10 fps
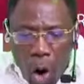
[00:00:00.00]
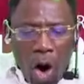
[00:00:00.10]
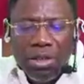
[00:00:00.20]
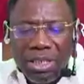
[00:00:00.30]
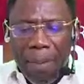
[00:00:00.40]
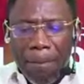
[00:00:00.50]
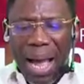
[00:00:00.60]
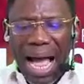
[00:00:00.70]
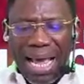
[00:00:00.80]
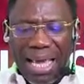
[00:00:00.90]

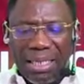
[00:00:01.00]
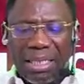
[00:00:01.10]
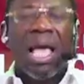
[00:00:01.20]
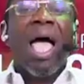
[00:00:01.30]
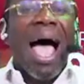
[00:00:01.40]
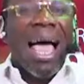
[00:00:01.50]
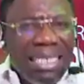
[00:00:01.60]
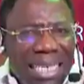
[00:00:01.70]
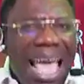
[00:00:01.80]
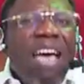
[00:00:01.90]
undermines,
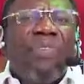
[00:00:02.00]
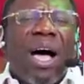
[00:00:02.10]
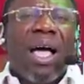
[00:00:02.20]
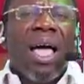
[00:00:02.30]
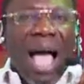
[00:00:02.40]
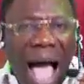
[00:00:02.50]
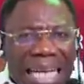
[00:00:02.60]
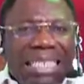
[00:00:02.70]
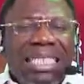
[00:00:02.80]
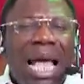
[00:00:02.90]
and never
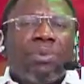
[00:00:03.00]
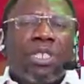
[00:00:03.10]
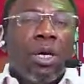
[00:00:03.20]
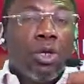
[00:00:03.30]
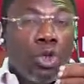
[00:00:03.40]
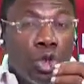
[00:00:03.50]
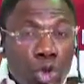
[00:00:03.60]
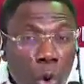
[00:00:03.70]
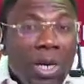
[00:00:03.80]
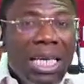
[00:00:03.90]
accepts
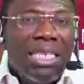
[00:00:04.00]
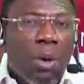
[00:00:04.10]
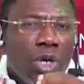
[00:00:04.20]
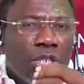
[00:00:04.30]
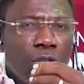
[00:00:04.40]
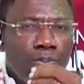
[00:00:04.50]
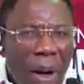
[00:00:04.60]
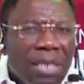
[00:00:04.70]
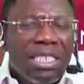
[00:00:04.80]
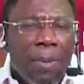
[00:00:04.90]
truly the
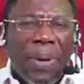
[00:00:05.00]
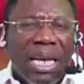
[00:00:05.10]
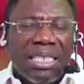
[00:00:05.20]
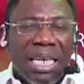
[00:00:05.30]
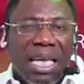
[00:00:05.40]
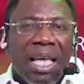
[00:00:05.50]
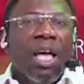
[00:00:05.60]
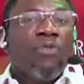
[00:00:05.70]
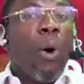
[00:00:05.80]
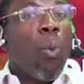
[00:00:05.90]
responsibility
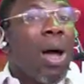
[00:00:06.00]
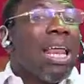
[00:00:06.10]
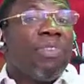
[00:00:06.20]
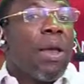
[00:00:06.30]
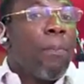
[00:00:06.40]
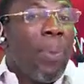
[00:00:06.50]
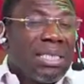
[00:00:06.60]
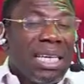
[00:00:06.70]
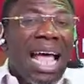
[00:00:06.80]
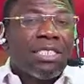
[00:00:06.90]
for whatever the
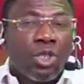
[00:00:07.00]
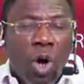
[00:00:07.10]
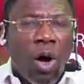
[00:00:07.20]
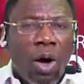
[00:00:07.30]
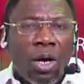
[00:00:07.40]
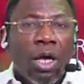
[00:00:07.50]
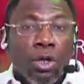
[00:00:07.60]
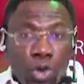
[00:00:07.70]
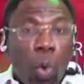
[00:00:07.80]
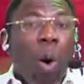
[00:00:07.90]
person has done
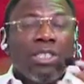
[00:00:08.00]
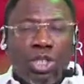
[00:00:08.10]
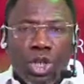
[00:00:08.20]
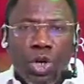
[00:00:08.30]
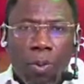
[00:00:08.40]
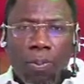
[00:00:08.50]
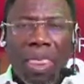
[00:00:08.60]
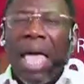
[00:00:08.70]
towards you.